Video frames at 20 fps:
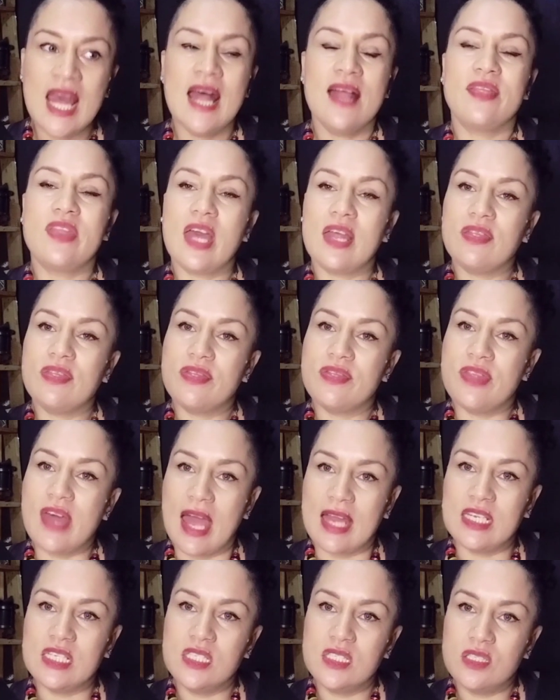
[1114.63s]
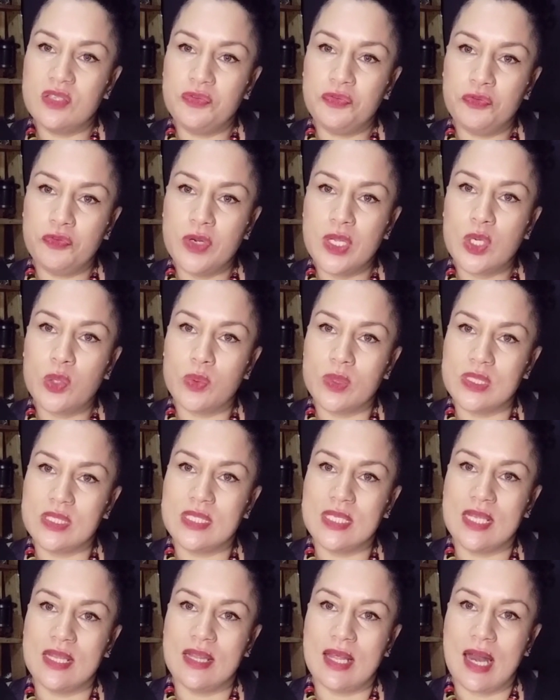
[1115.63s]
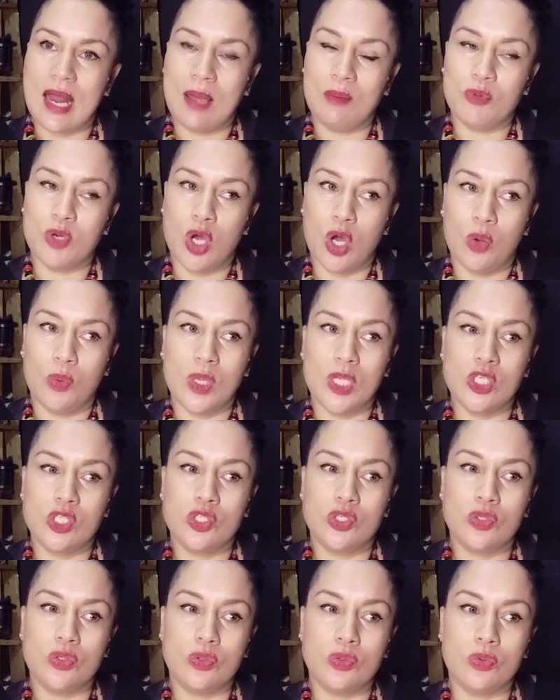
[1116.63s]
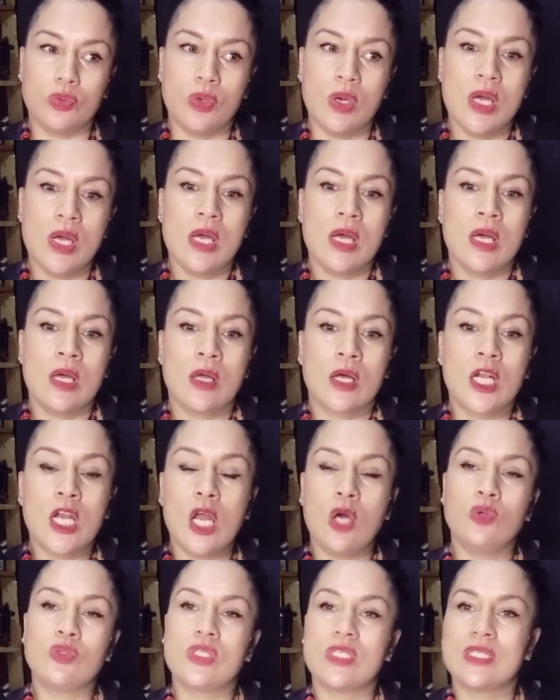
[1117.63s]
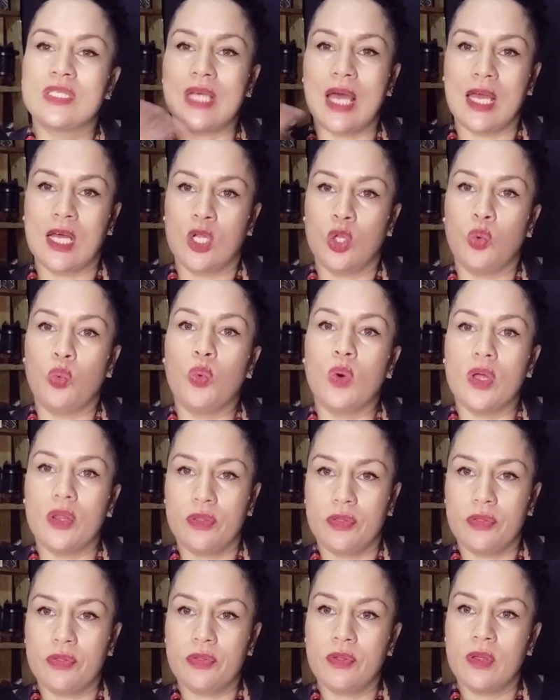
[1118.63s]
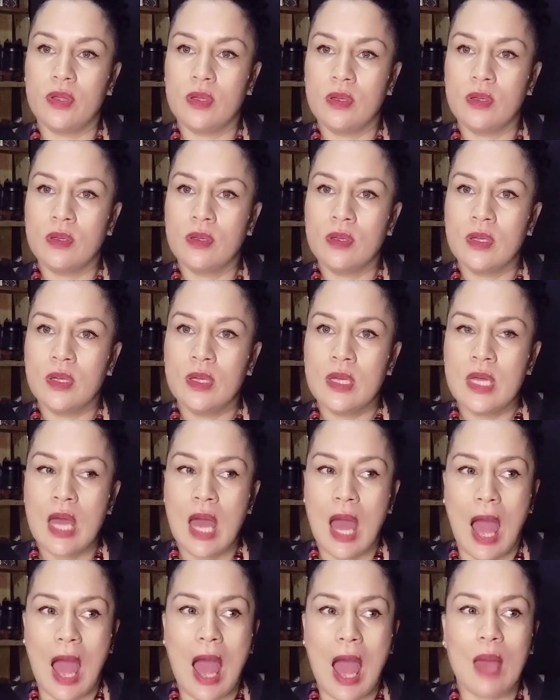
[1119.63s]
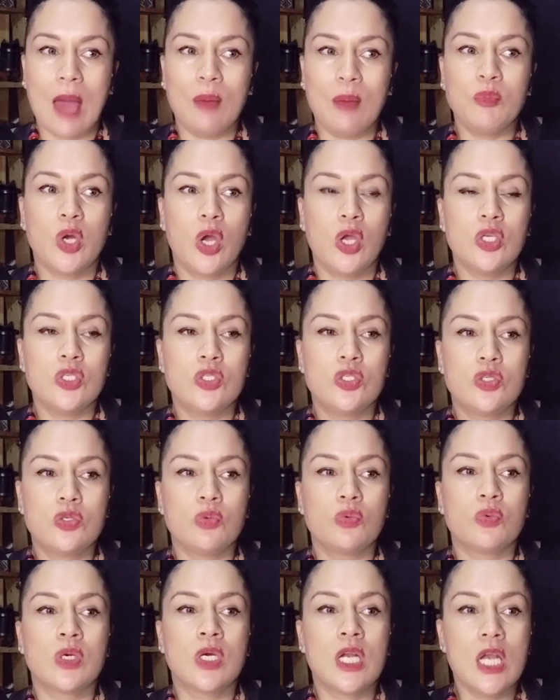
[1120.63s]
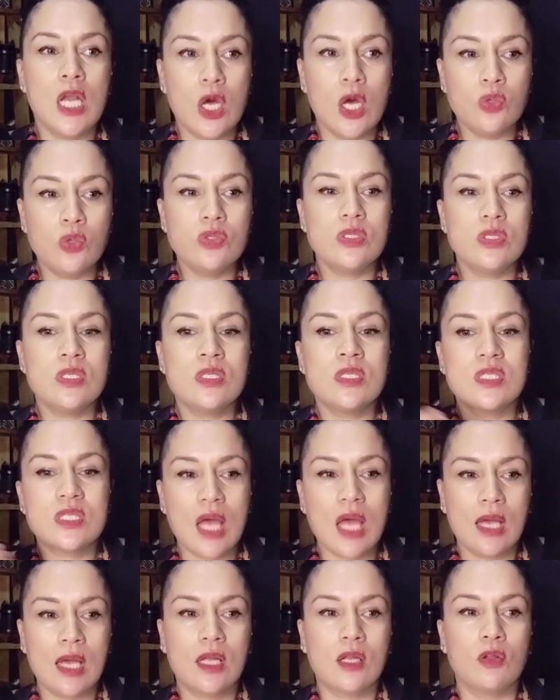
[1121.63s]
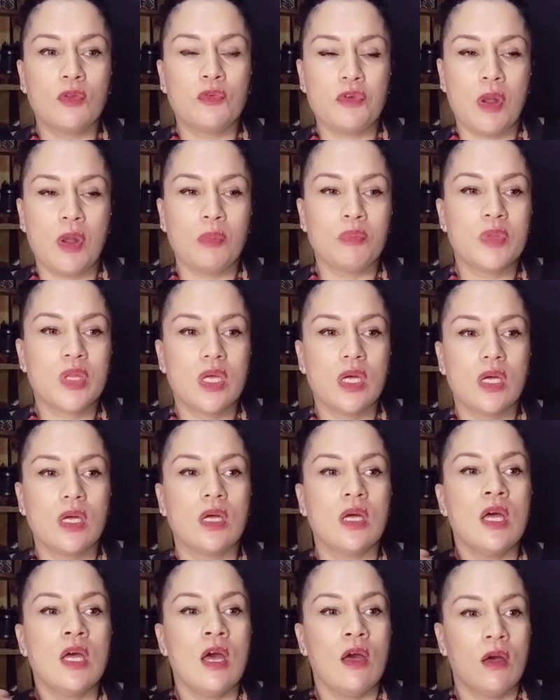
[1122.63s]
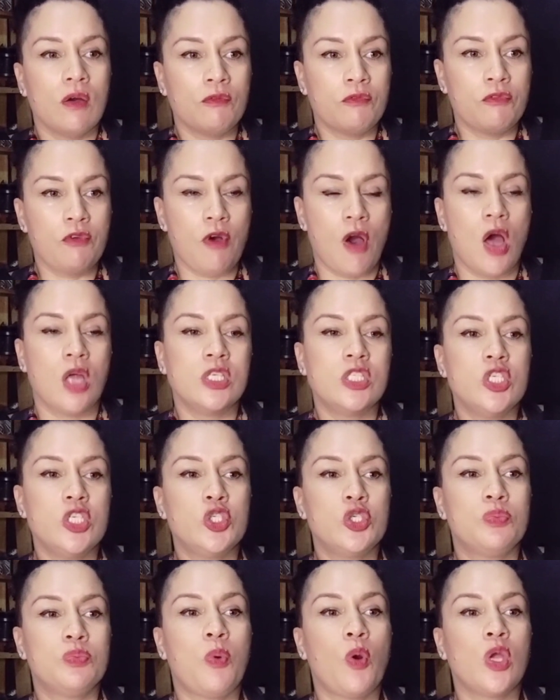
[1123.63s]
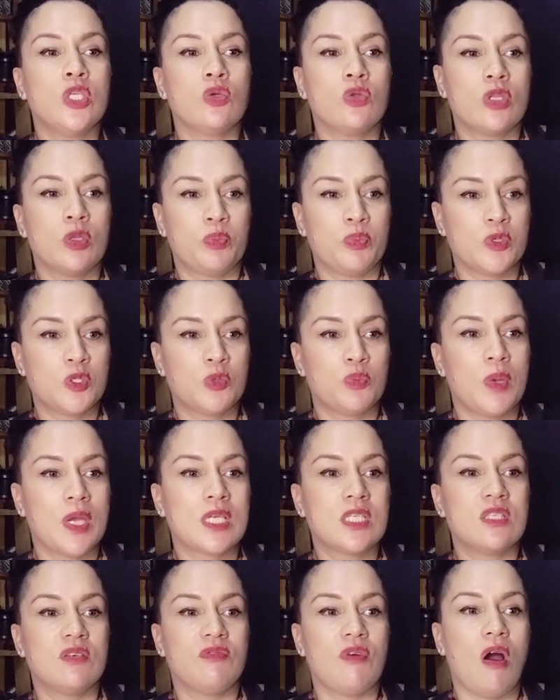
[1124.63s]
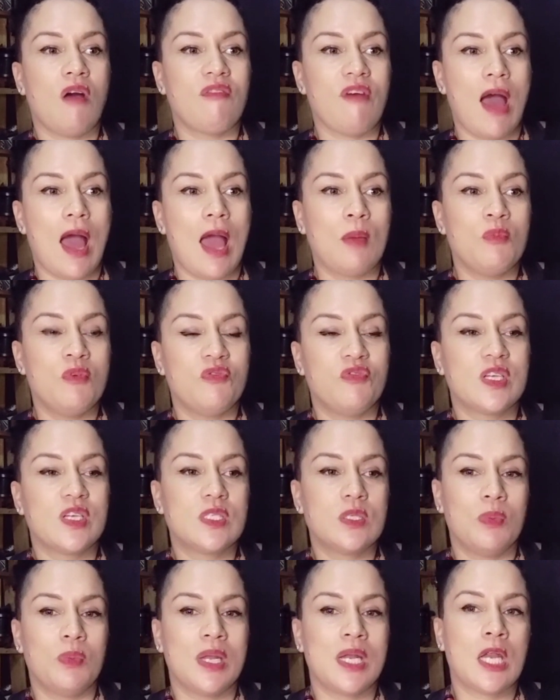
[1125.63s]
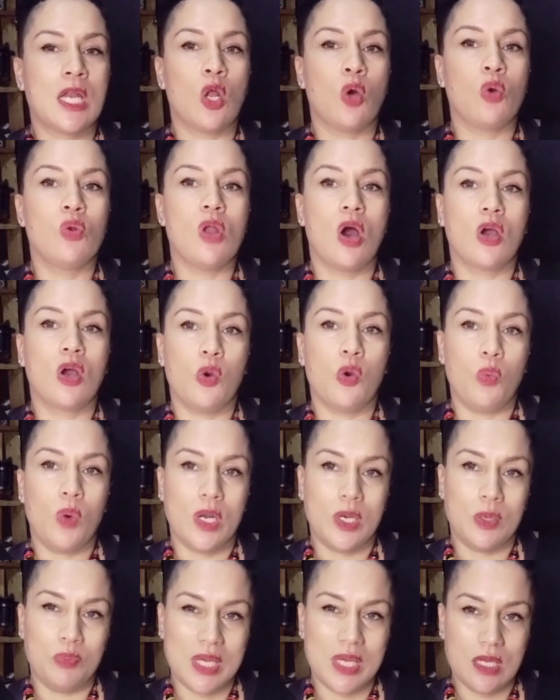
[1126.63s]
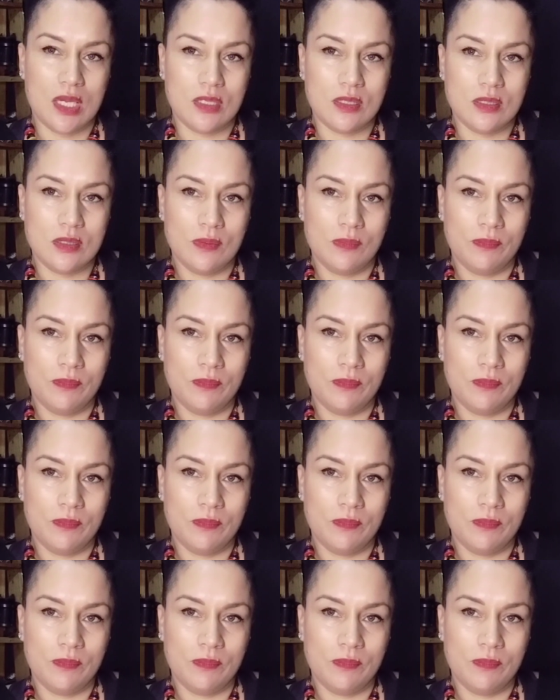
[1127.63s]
Then that is the frequency that I'm going to close the cycle with. I'm going to close the cycle from the vantage point or the perspective of I'm a victim and I no longer want to be it.